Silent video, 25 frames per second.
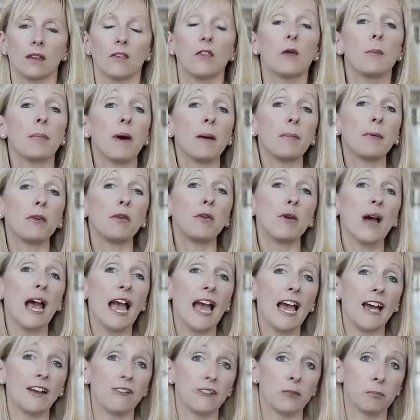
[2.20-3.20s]
The bubble
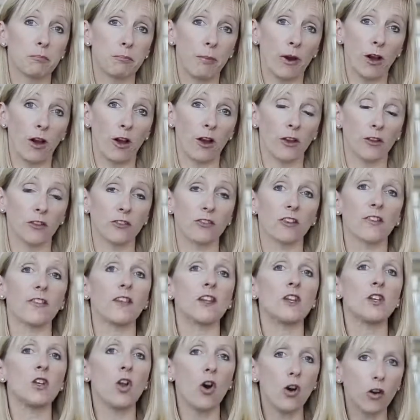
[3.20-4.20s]
has burst and
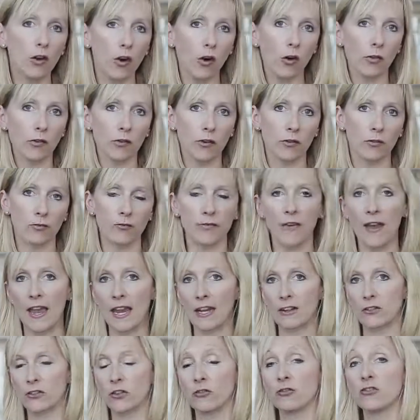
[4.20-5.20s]
the knock-on
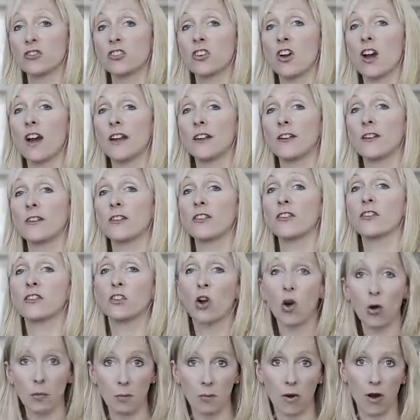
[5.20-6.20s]
effect of China's
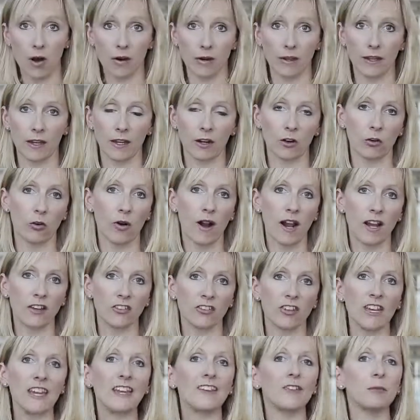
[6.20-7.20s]
stock market
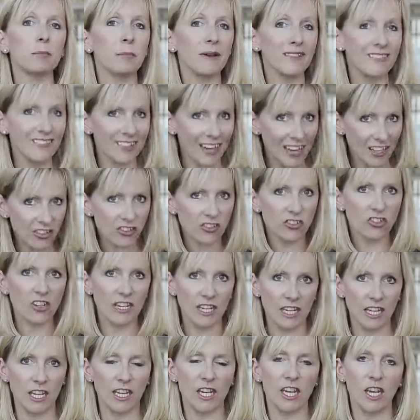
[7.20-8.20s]
crash is
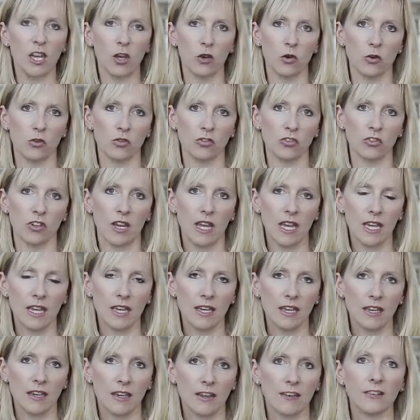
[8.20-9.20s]
potentially huge.
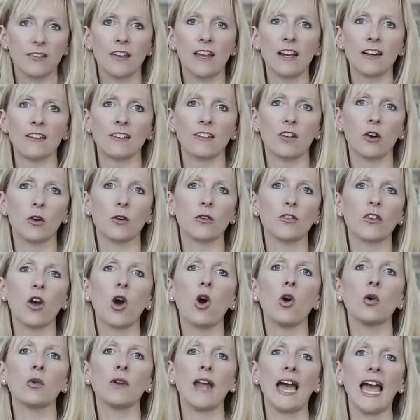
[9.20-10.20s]
Saxo's
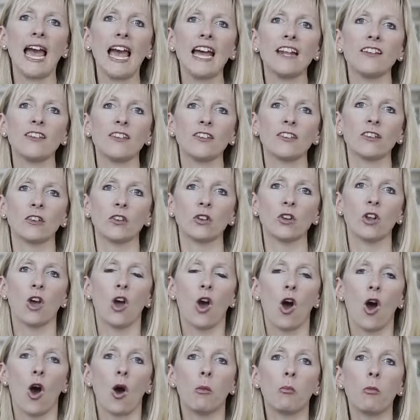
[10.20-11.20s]
Ola Hansen
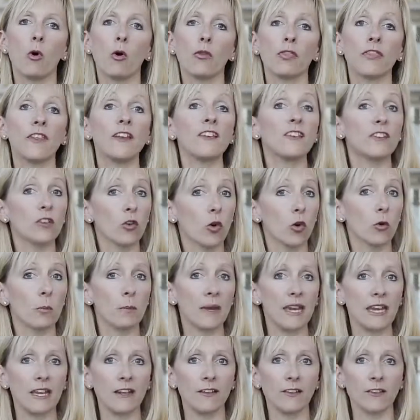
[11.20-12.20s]
on what this all
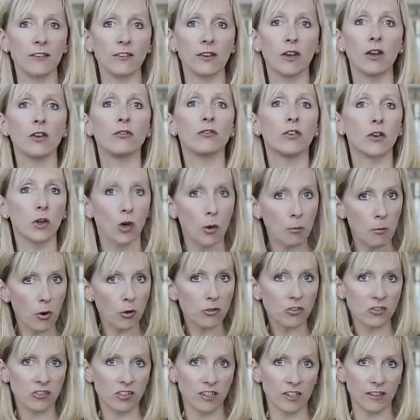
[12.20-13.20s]
means for
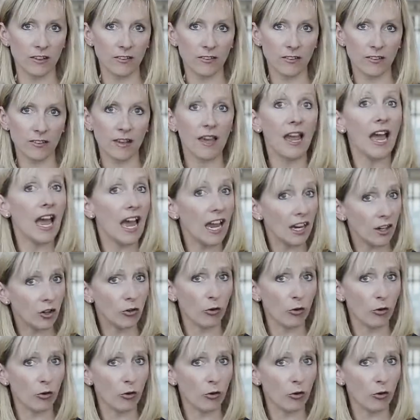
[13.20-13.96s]
commodities and